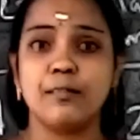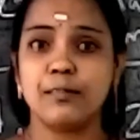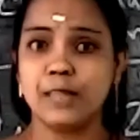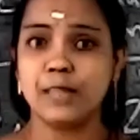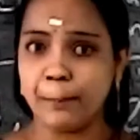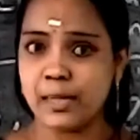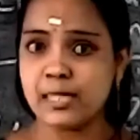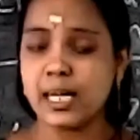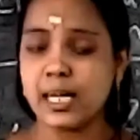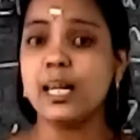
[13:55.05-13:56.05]
Numbers
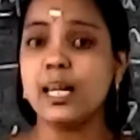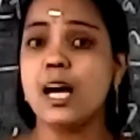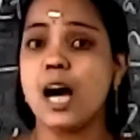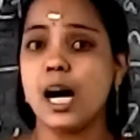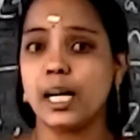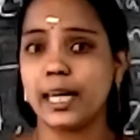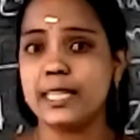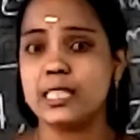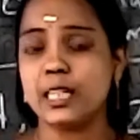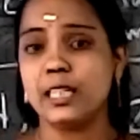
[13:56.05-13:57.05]
are
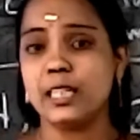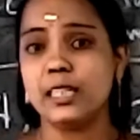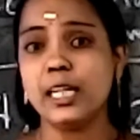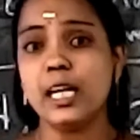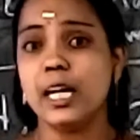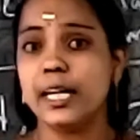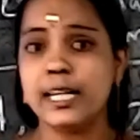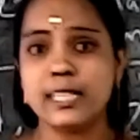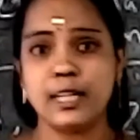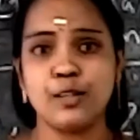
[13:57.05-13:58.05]
arranging in the
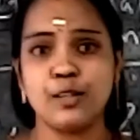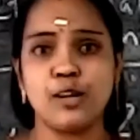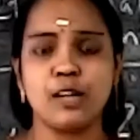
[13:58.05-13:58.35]
descending order.